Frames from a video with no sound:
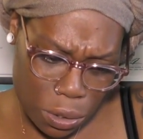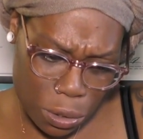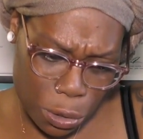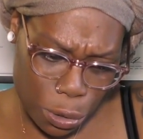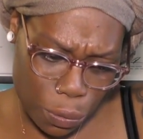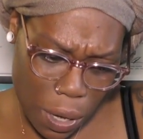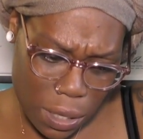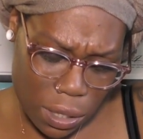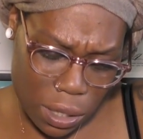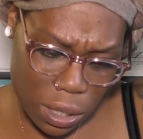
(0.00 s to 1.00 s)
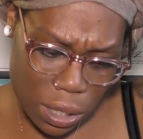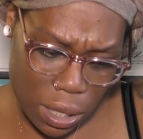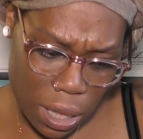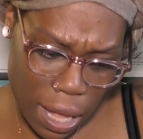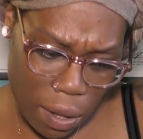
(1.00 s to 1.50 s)

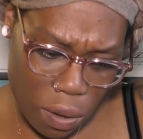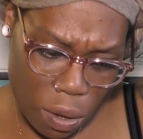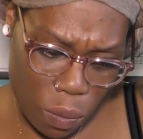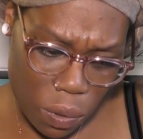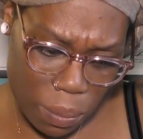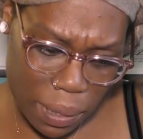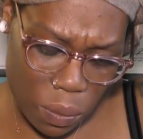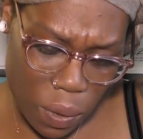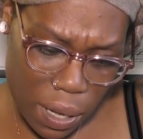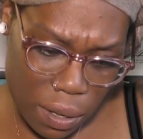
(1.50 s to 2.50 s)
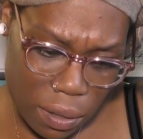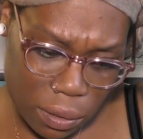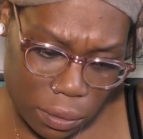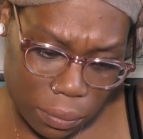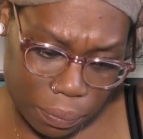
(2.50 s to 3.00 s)
trust that all will be well.
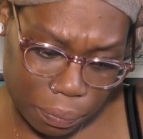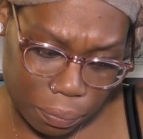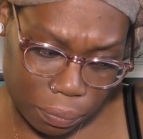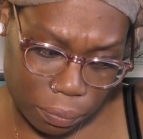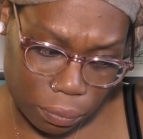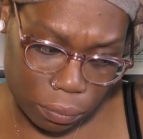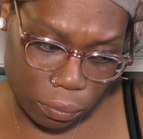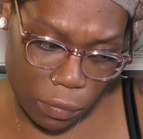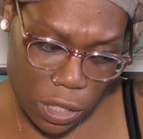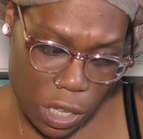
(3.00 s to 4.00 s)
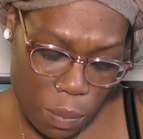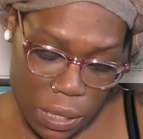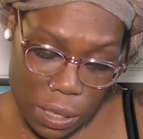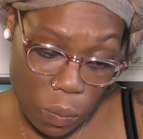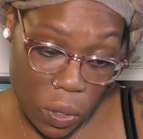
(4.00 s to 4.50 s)
This could be
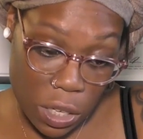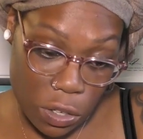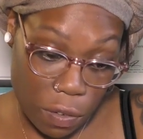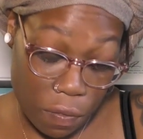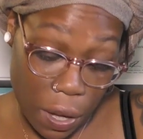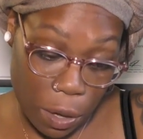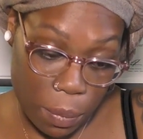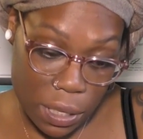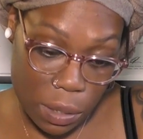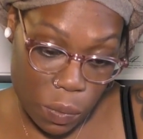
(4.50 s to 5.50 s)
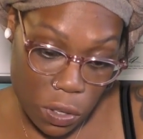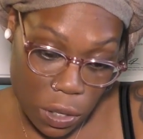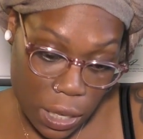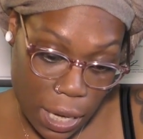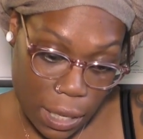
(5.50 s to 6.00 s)
someone in your environment, someone you're
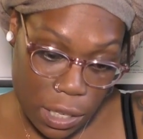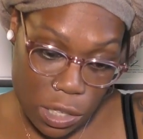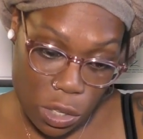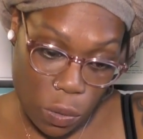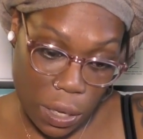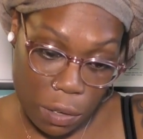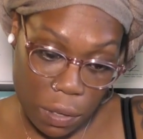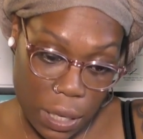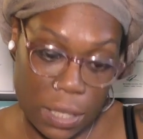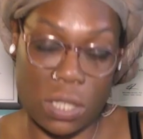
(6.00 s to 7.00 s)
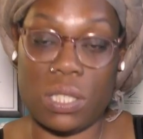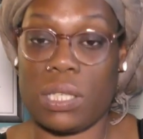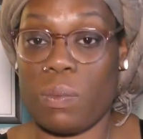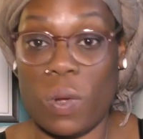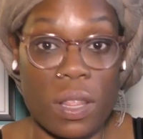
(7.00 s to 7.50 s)
connected to, in a
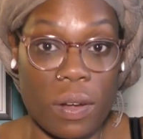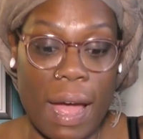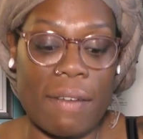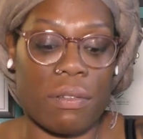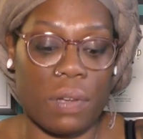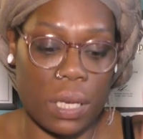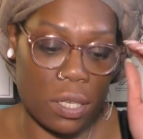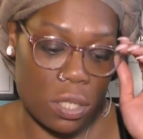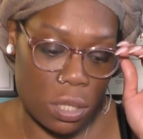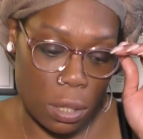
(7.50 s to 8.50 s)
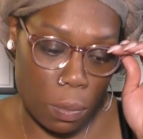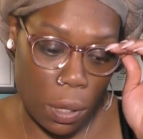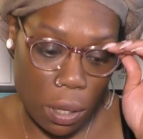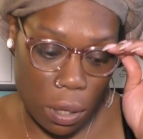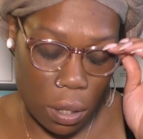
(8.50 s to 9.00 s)
relationship with, or have a relationship with.